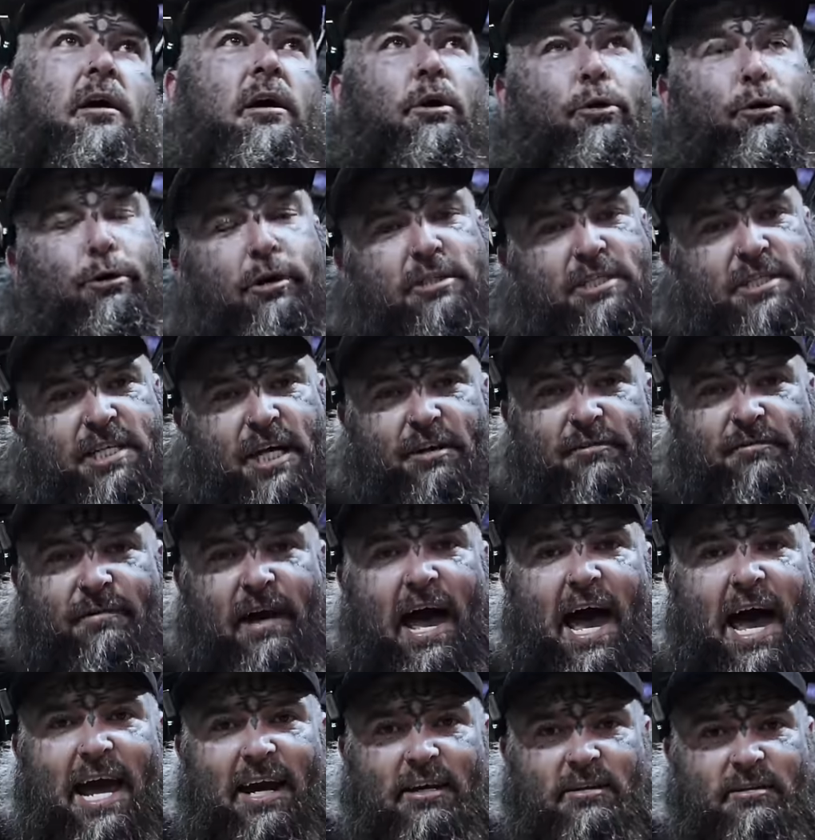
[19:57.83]
or a set of
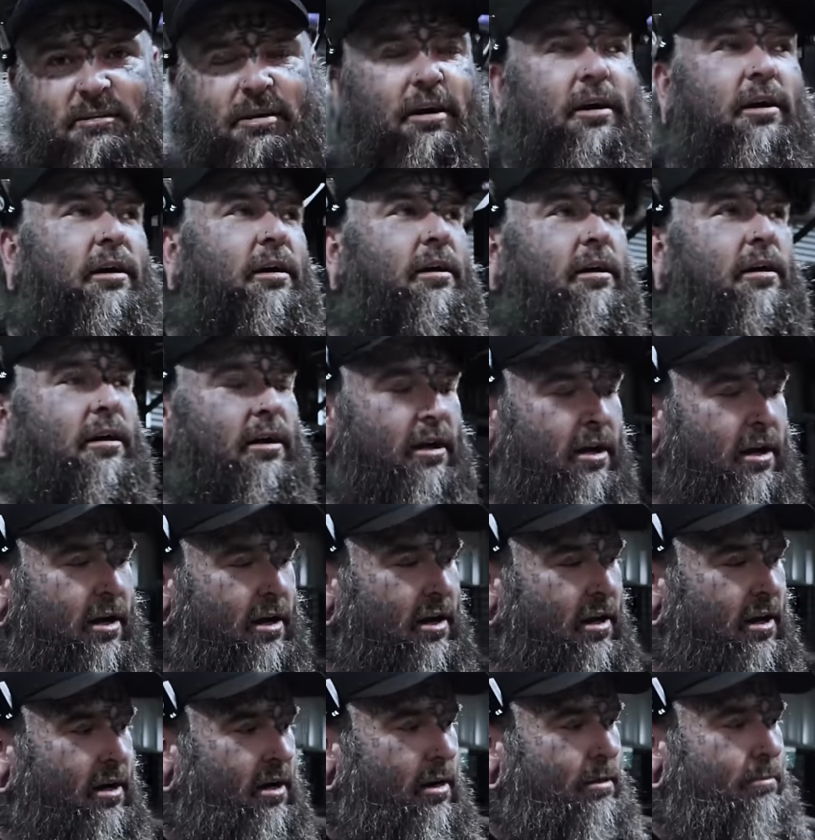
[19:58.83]
eight,
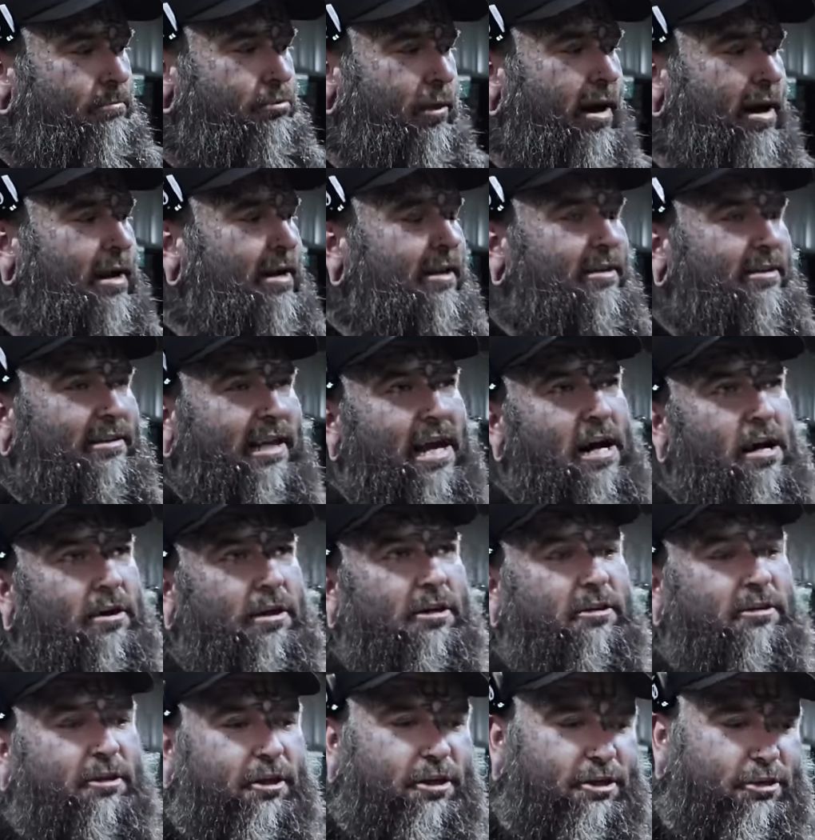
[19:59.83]
break it down
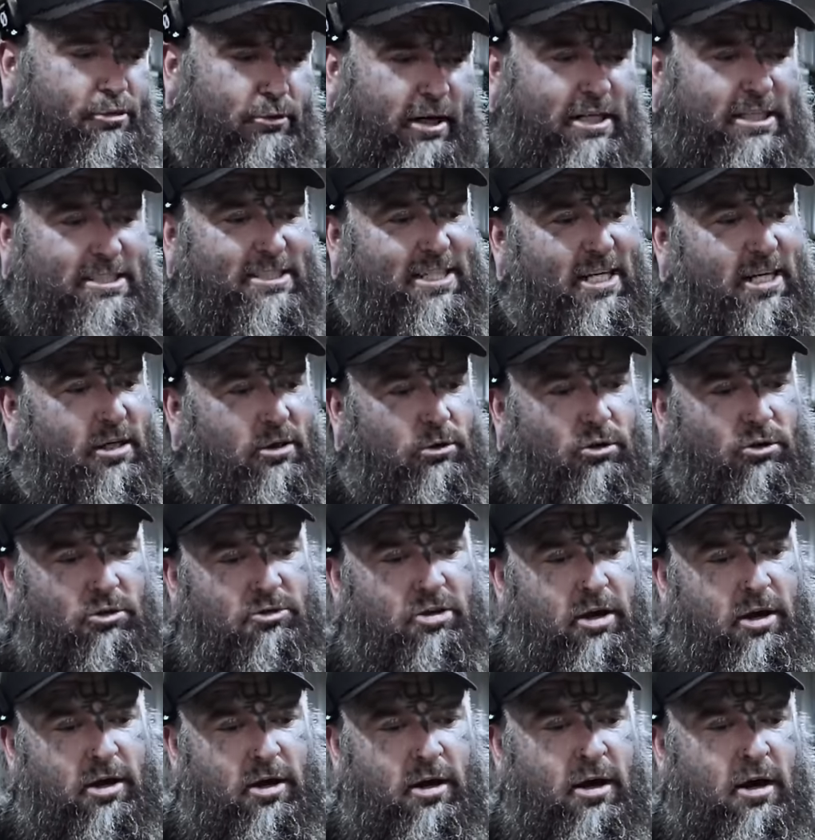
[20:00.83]
into three singles
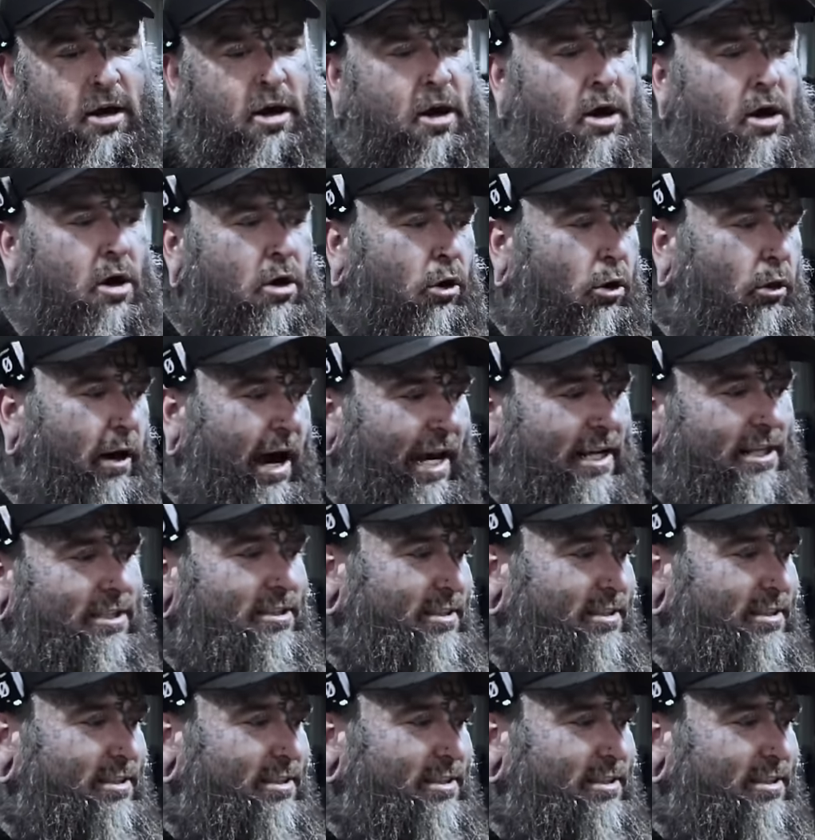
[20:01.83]
or eight